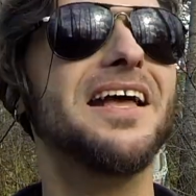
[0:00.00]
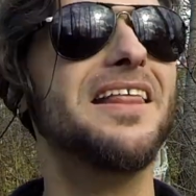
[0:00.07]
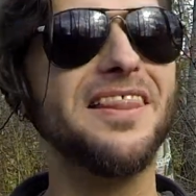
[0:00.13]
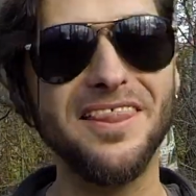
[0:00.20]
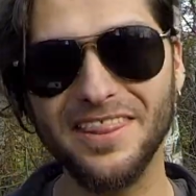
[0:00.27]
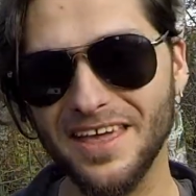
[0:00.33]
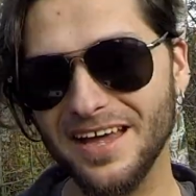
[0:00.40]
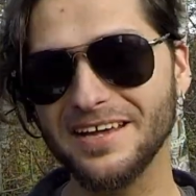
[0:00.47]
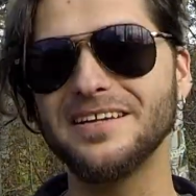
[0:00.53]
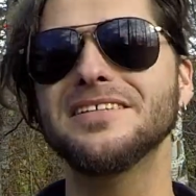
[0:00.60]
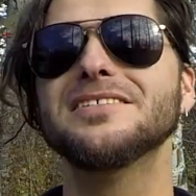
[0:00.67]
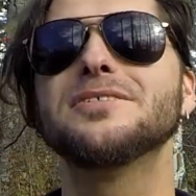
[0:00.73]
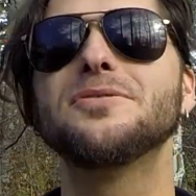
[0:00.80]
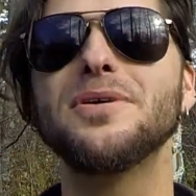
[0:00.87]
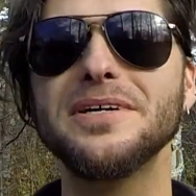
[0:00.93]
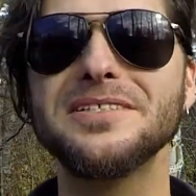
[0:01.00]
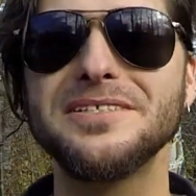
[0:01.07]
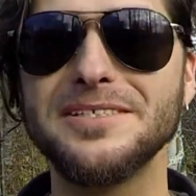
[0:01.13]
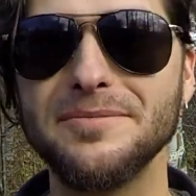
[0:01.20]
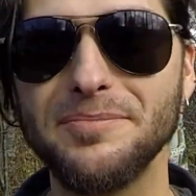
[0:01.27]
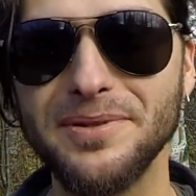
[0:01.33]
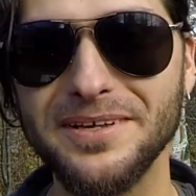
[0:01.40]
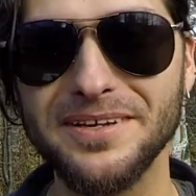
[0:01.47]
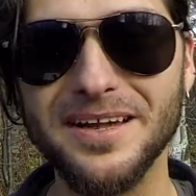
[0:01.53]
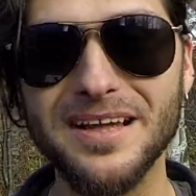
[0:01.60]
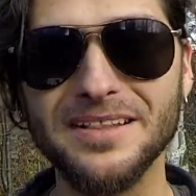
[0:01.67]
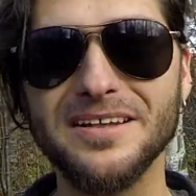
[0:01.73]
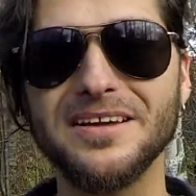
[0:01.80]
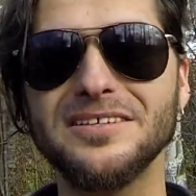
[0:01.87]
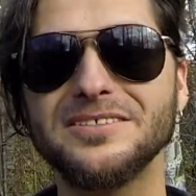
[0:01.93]
That is quite simply
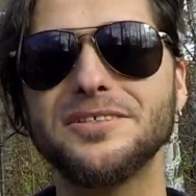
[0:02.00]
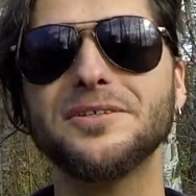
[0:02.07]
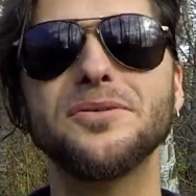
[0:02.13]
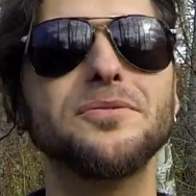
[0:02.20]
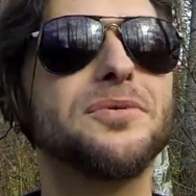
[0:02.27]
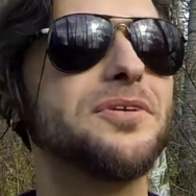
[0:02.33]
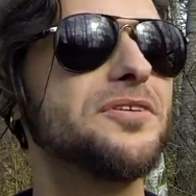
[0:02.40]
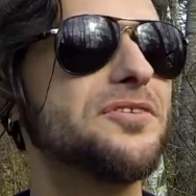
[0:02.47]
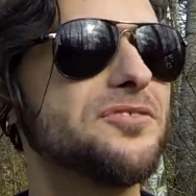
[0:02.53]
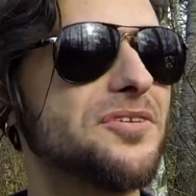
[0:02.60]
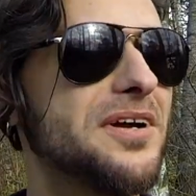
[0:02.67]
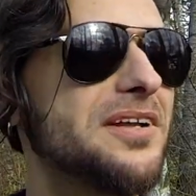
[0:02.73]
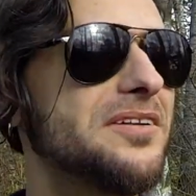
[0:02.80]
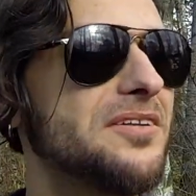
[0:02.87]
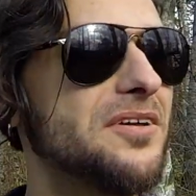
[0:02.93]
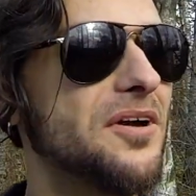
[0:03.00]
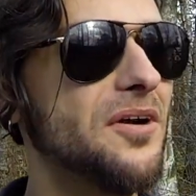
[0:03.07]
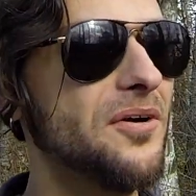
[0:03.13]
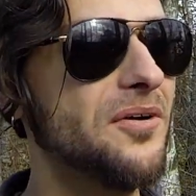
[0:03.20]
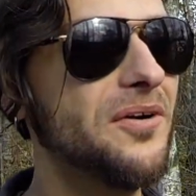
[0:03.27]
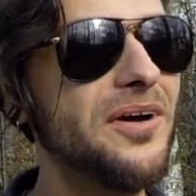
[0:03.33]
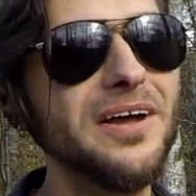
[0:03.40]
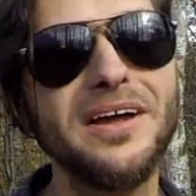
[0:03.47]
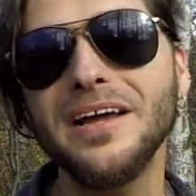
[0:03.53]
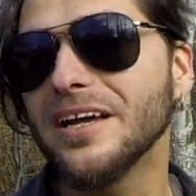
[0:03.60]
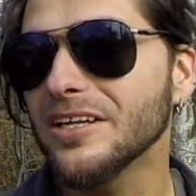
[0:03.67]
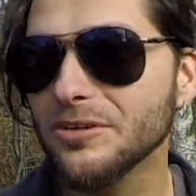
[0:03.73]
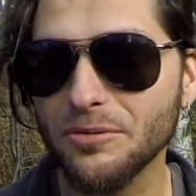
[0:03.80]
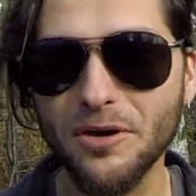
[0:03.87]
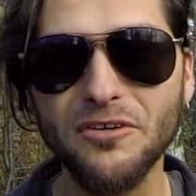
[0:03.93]
not logical when you're trying to go
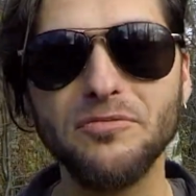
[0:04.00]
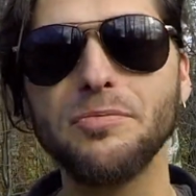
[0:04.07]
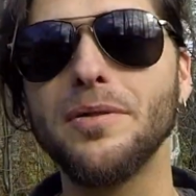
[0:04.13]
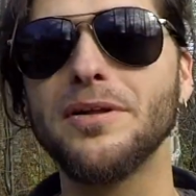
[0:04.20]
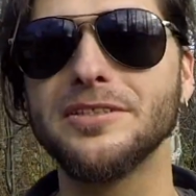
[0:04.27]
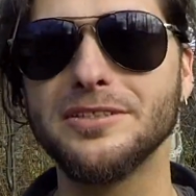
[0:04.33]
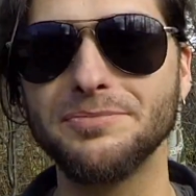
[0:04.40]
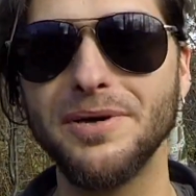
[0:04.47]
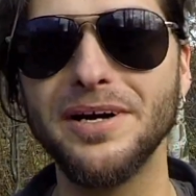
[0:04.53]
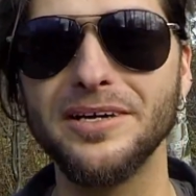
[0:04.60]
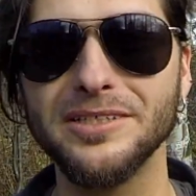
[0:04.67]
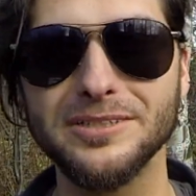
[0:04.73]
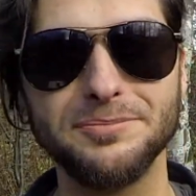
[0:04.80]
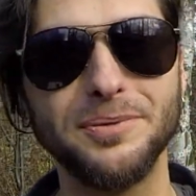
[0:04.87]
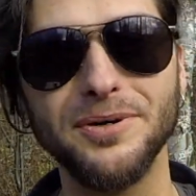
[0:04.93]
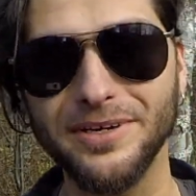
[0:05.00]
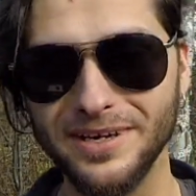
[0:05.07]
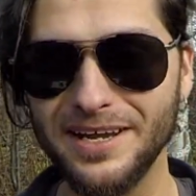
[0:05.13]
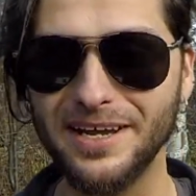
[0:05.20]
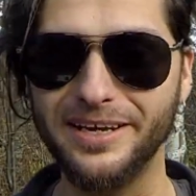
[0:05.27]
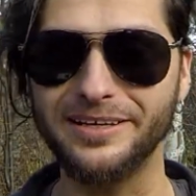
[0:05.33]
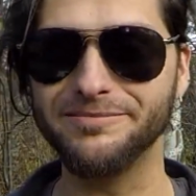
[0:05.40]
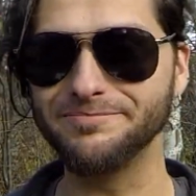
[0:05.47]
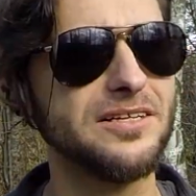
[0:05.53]
12 plus miles per day.